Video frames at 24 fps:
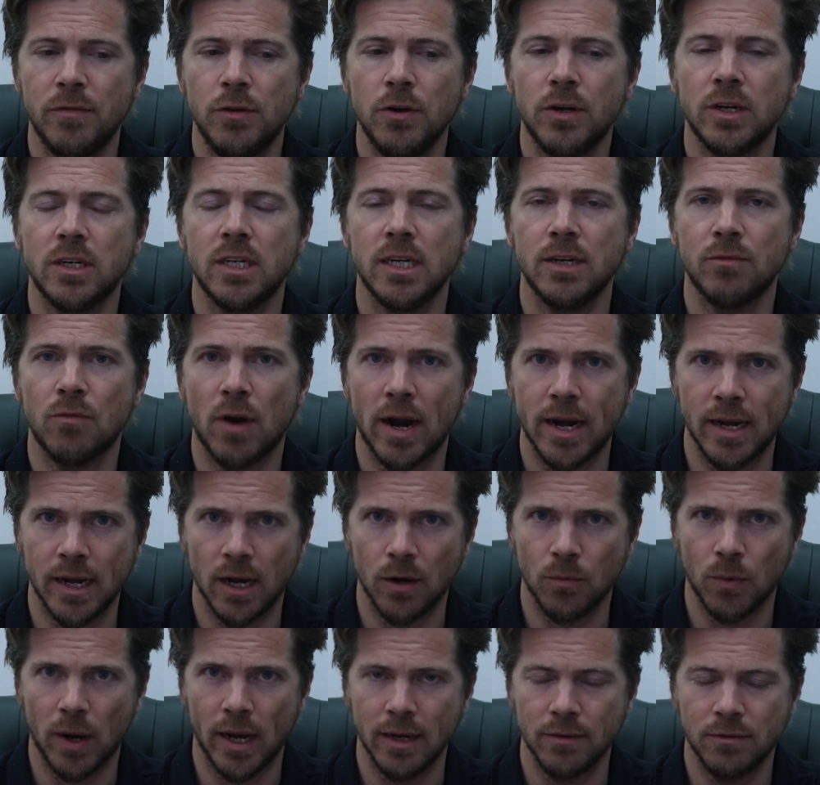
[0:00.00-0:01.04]
if you could see
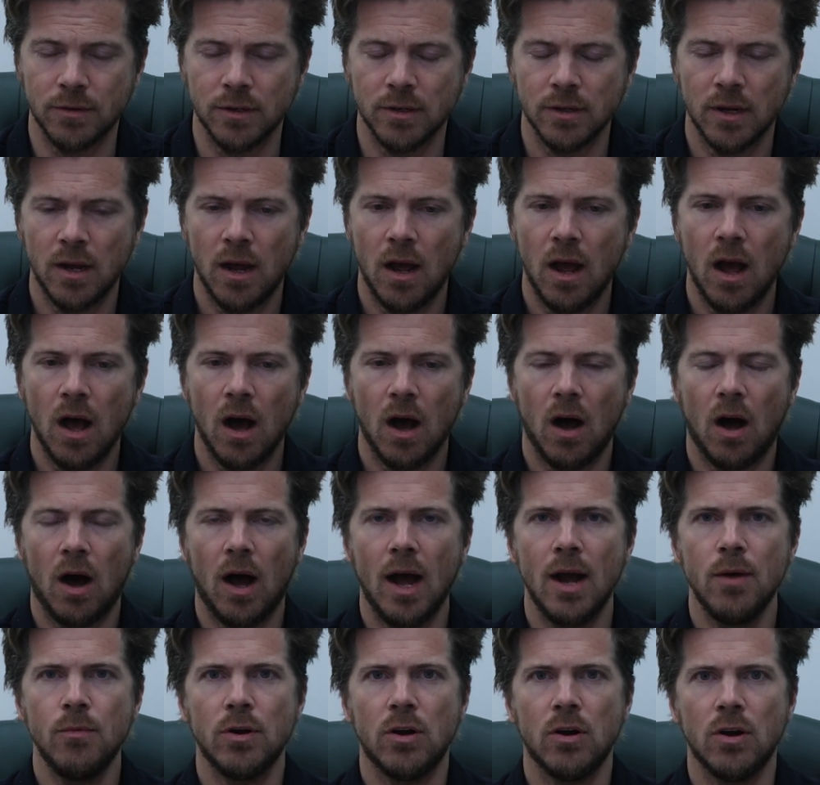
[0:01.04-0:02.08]
radio waves,
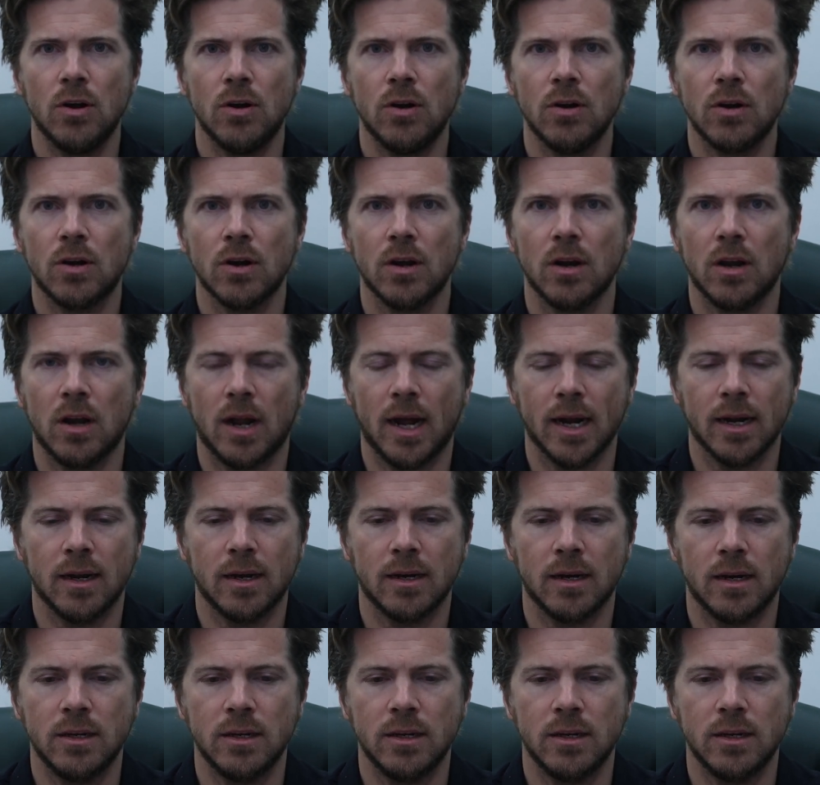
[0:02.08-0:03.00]
I would look like